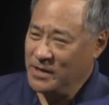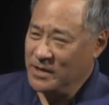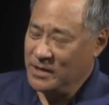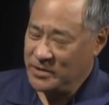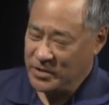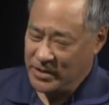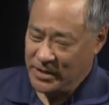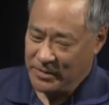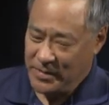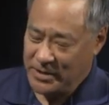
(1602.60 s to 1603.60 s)
She
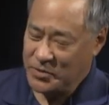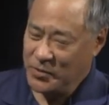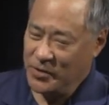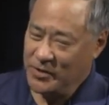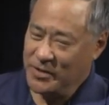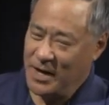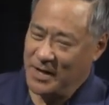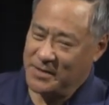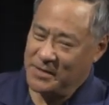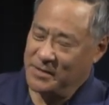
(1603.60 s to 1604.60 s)
uh, makes sure
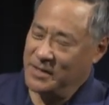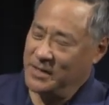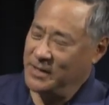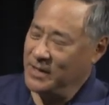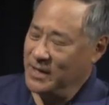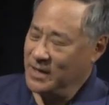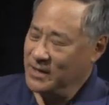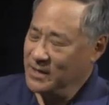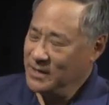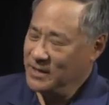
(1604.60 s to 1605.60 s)
that the uh,
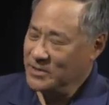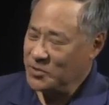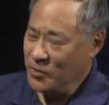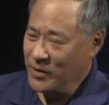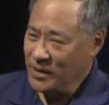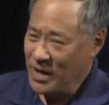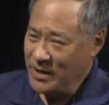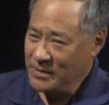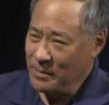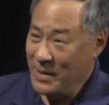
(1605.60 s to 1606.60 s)

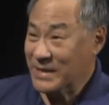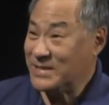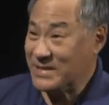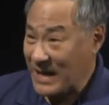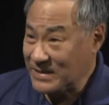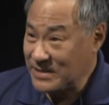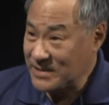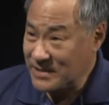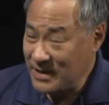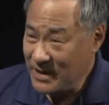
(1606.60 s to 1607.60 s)
storyline makes
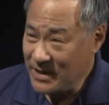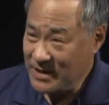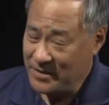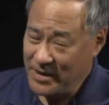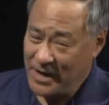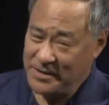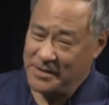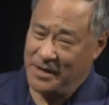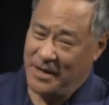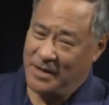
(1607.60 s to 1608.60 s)
sense, that
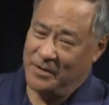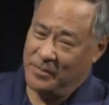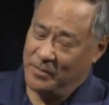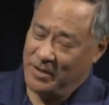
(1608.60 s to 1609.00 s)
uh, the